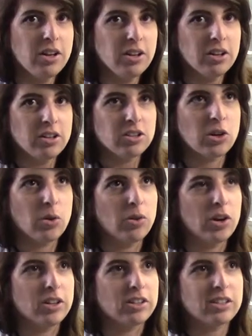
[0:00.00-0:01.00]
So
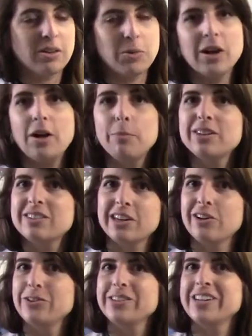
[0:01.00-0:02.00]
there's, we call them the
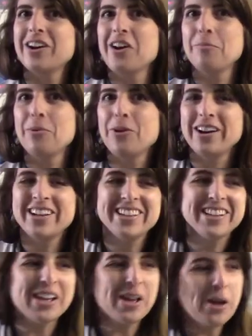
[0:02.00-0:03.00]
Skittles here on board,
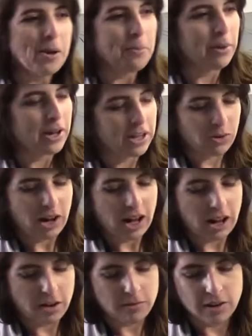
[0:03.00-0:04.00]
but you would
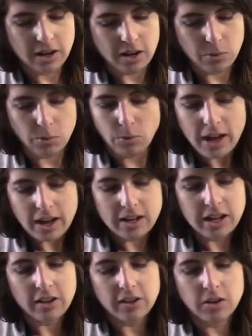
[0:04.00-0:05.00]
have uh, red,
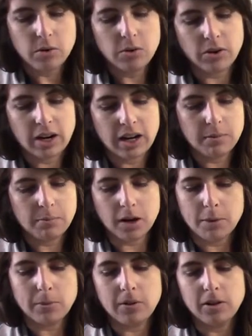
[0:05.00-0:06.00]
yellow, green,
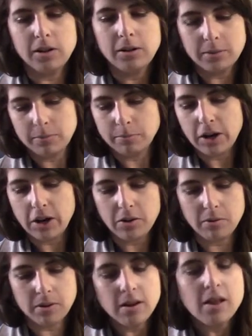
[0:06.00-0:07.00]
purple,
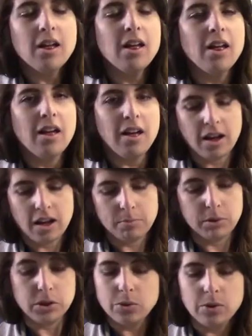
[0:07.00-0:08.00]
brown, uh,
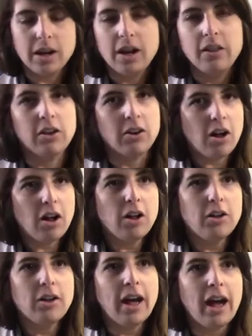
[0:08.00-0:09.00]
blue, and they'd
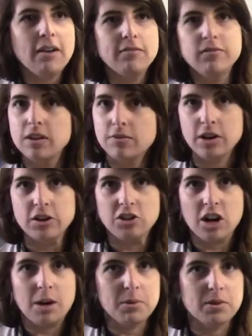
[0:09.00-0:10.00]
all have different
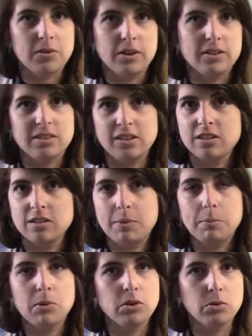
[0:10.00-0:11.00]
jobs. For instance,
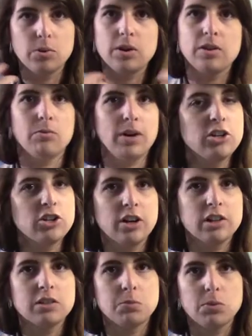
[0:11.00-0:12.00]
people who wore the red
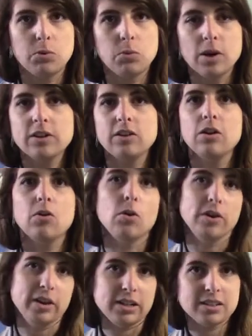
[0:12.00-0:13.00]
shirts were, worked the
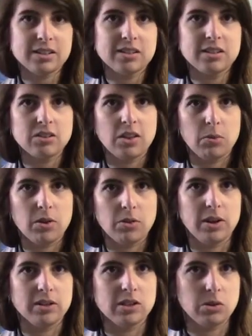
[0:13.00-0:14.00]
ordnance, so they were the
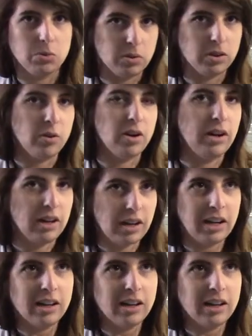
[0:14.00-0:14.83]
ones who loaded any